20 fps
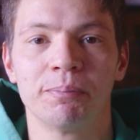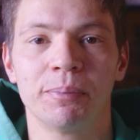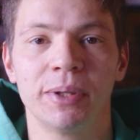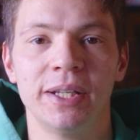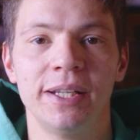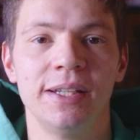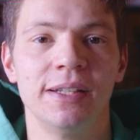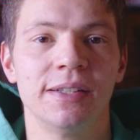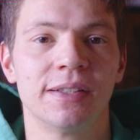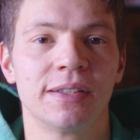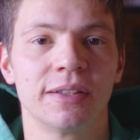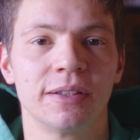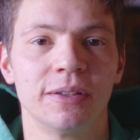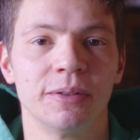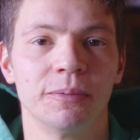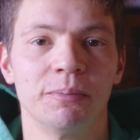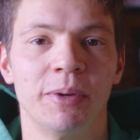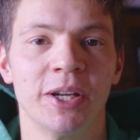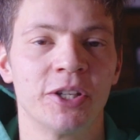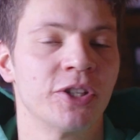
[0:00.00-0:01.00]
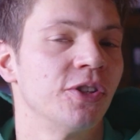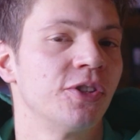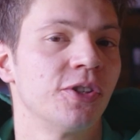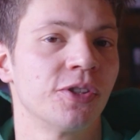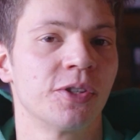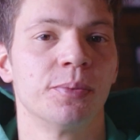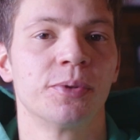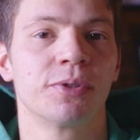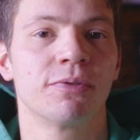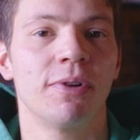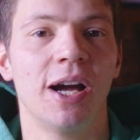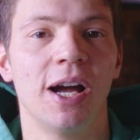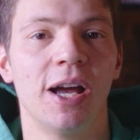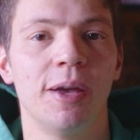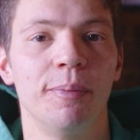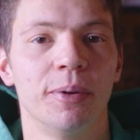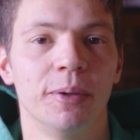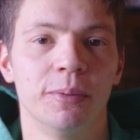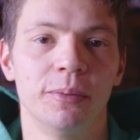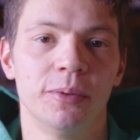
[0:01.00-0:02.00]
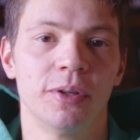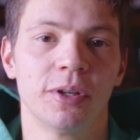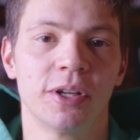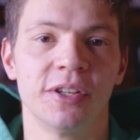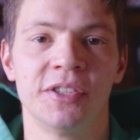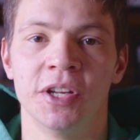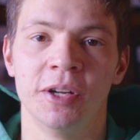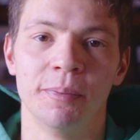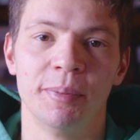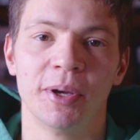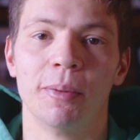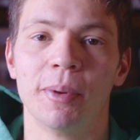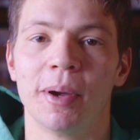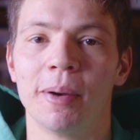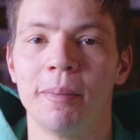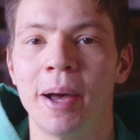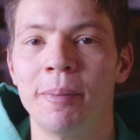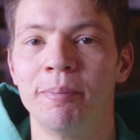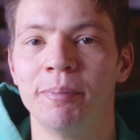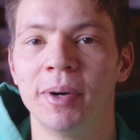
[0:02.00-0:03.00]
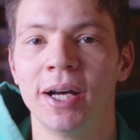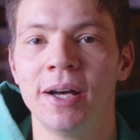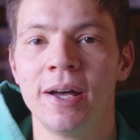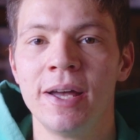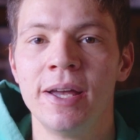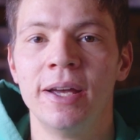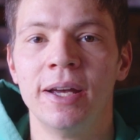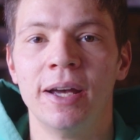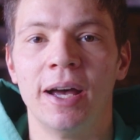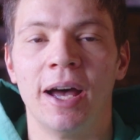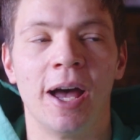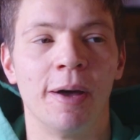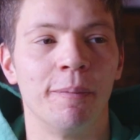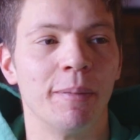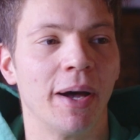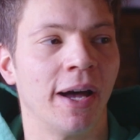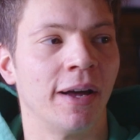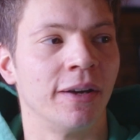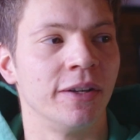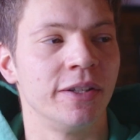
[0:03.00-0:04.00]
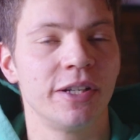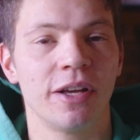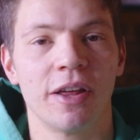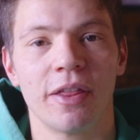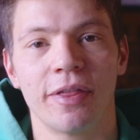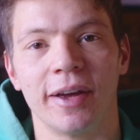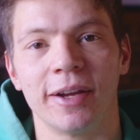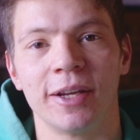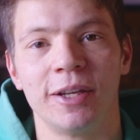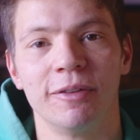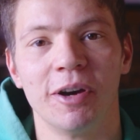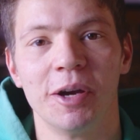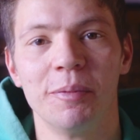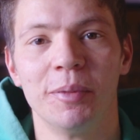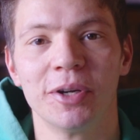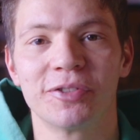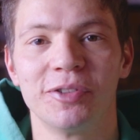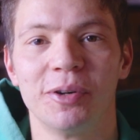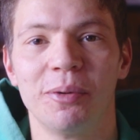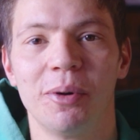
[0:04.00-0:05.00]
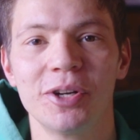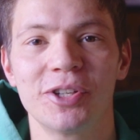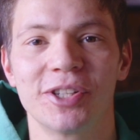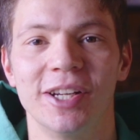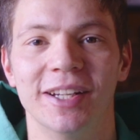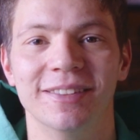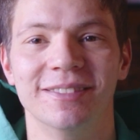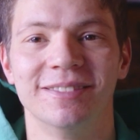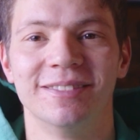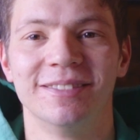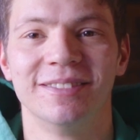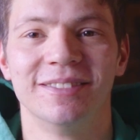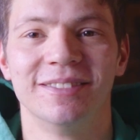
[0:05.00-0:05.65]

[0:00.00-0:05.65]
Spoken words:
Please make sure to subscribe, consider becoming a member, and thank you very much for watching.